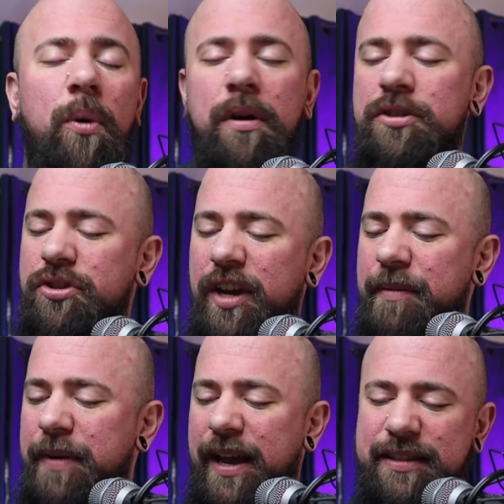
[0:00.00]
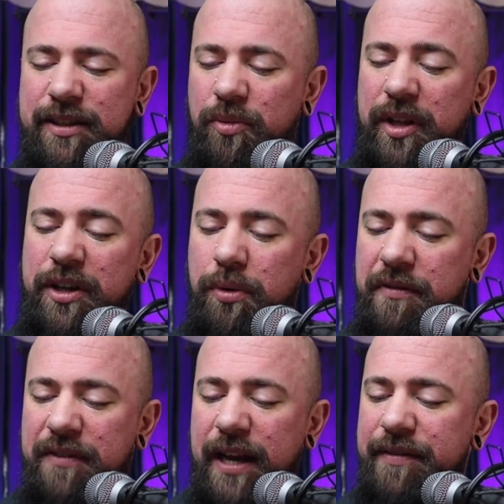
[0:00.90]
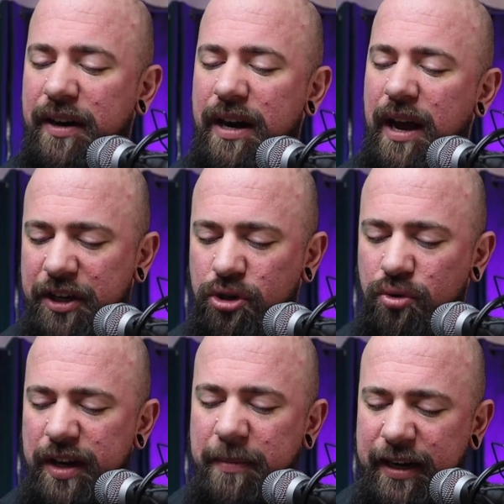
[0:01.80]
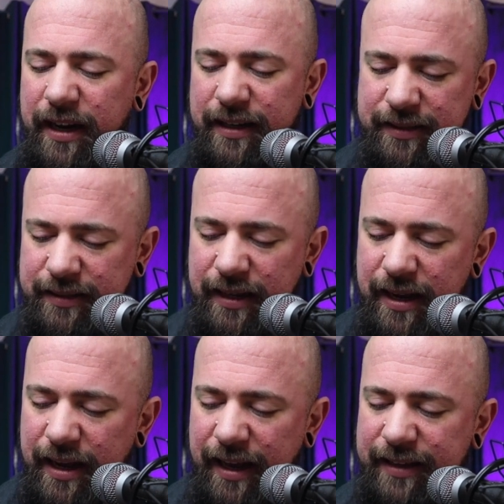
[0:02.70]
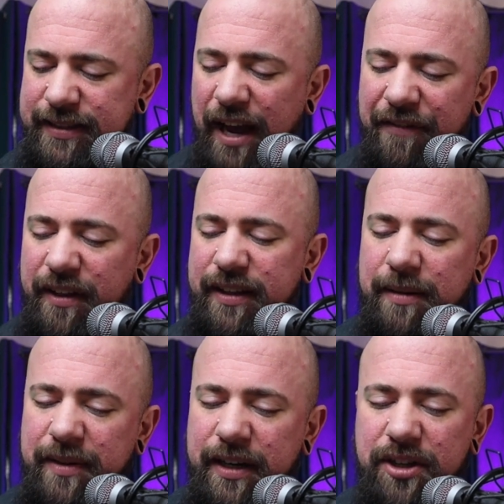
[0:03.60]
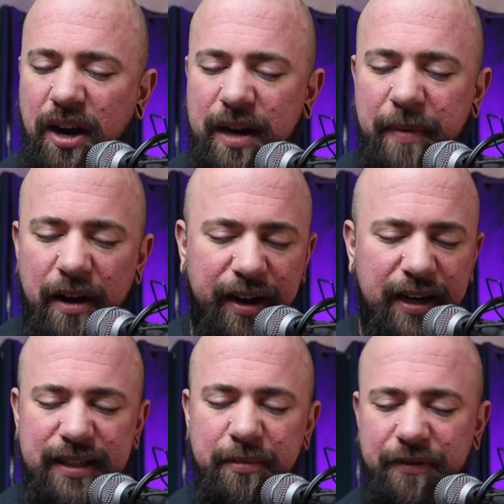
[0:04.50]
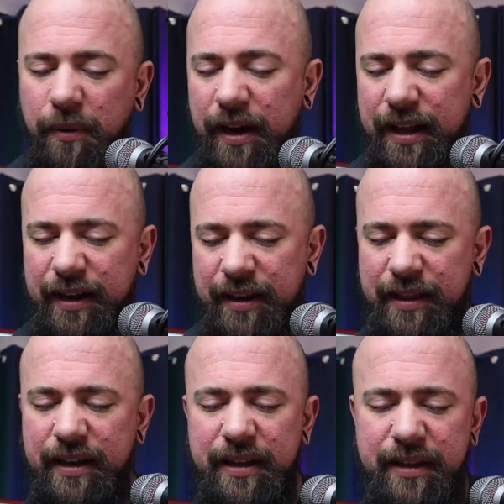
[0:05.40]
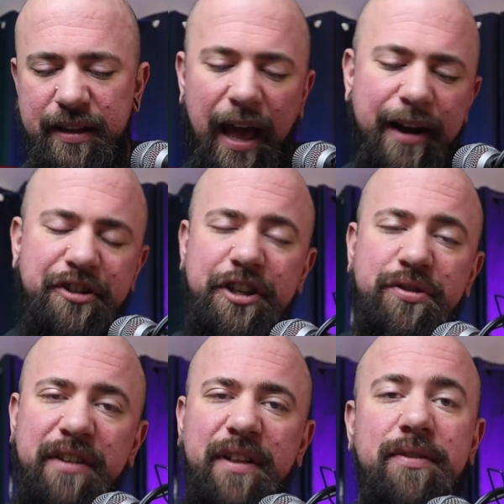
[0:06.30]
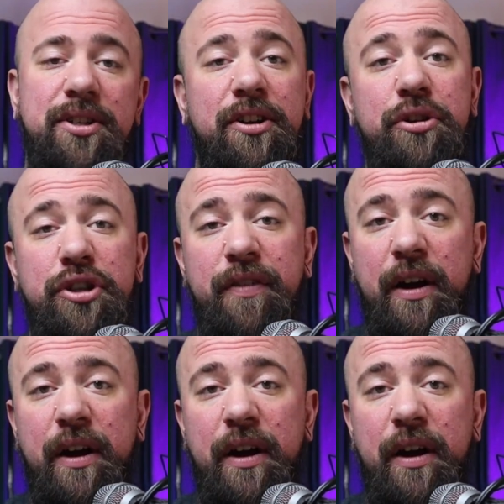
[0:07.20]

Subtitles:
Orange cream is a really cool flavor. The creaminess is definitely something to talk about. Like I said before, the energy drink flavors are usually